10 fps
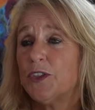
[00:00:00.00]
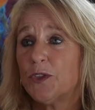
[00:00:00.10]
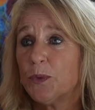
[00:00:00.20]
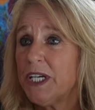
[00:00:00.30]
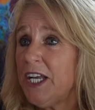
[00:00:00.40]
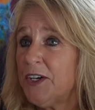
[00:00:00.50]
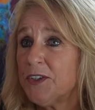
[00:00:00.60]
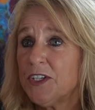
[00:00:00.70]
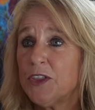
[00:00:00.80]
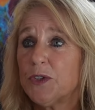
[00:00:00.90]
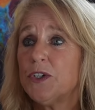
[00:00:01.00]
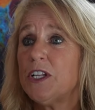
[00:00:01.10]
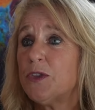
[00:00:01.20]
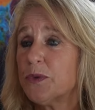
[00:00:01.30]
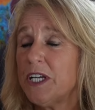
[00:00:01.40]
$330,000,
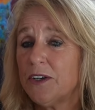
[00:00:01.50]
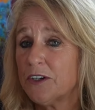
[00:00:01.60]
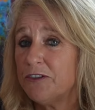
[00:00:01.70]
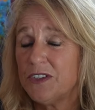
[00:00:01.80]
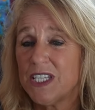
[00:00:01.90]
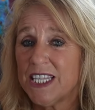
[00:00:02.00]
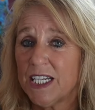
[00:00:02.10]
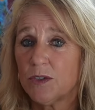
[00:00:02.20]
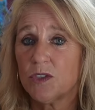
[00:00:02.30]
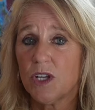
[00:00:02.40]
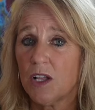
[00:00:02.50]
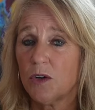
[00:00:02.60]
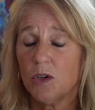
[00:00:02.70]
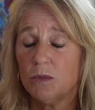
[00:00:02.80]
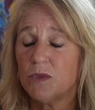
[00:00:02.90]
$350,000
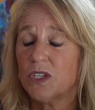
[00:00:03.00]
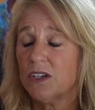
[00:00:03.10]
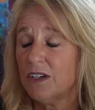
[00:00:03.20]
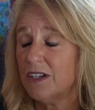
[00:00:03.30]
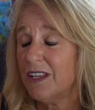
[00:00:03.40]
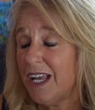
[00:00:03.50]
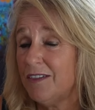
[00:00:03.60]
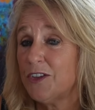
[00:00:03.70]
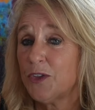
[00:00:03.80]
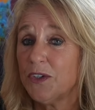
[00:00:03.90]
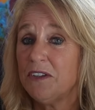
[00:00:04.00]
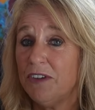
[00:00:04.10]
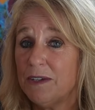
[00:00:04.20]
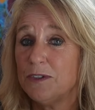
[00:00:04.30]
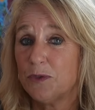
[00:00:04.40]
homes, they have a
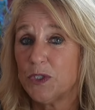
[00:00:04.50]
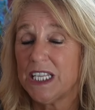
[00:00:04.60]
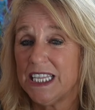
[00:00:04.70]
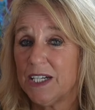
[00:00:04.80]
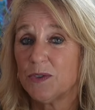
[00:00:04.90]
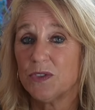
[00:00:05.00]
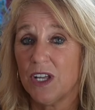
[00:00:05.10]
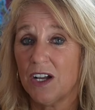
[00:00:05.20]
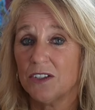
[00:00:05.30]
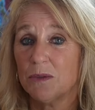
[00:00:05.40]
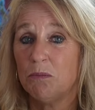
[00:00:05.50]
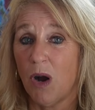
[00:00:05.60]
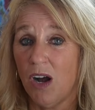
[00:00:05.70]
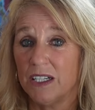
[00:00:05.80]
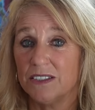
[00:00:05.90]
$35,000 to $40,000
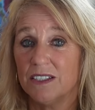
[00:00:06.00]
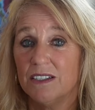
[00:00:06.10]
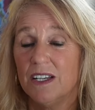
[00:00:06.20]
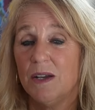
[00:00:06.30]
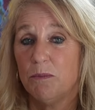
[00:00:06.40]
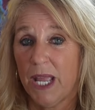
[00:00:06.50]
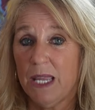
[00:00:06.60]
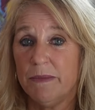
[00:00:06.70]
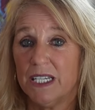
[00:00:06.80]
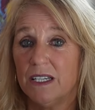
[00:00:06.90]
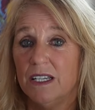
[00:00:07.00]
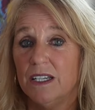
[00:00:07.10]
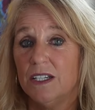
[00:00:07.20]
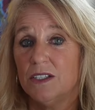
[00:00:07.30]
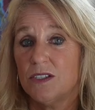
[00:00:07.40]
bond payment.
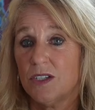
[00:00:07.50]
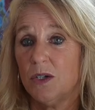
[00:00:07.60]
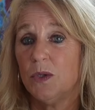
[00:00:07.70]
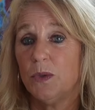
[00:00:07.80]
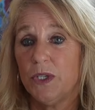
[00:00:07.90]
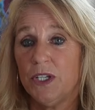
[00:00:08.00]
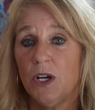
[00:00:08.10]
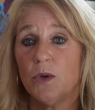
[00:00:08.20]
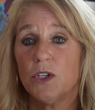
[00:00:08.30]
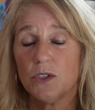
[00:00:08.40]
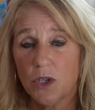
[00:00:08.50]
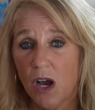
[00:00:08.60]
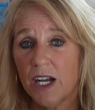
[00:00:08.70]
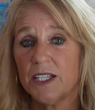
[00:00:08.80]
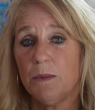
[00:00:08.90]
So, you know, you're
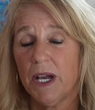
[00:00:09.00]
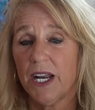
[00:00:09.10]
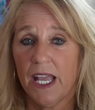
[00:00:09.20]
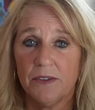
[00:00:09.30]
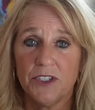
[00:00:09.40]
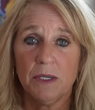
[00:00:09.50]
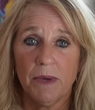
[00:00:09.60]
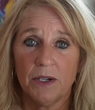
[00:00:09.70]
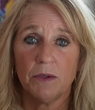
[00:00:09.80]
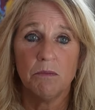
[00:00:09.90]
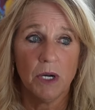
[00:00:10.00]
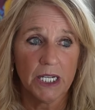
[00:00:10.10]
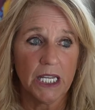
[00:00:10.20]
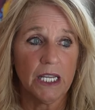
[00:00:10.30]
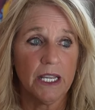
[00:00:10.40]
talking about a hefty amount of
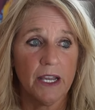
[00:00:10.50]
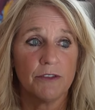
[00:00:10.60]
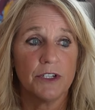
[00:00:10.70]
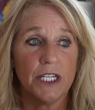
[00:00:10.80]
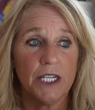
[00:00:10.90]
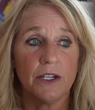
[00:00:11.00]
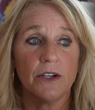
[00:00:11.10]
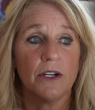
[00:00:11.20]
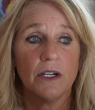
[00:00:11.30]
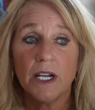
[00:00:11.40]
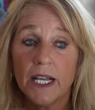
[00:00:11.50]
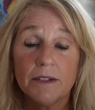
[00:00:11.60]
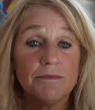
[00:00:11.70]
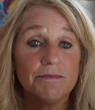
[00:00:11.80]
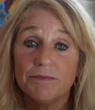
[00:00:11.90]
money every year.
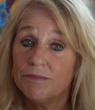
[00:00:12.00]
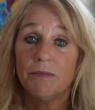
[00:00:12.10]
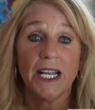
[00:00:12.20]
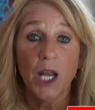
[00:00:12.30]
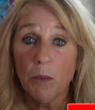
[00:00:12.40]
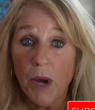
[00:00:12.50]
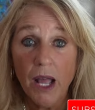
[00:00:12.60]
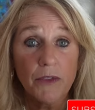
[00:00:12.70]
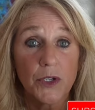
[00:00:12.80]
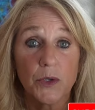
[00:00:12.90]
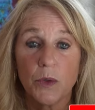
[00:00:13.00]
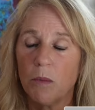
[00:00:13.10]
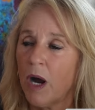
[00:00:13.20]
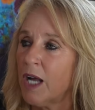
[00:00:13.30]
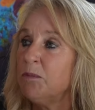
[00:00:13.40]
That might not bother you. The
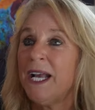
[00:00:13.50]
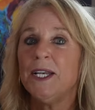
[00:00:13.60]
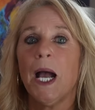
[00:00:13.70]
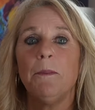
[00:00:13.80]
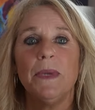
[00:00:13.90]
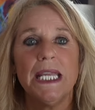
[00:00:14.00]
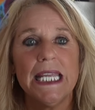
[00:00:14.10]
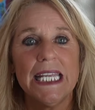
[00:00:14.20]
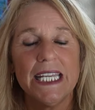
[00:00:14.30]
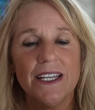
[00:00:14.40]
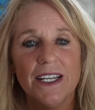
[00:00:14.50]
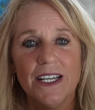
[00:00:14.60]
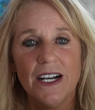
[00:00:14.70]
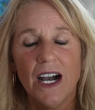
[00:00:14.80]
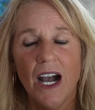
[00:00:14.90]
bond might not be
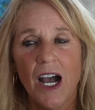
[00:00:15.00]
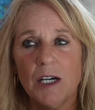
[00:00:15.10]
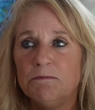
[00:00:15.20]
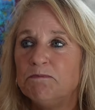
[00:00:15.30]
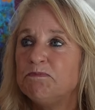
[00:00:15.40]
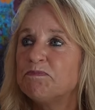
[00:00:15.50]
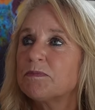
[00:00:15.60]
an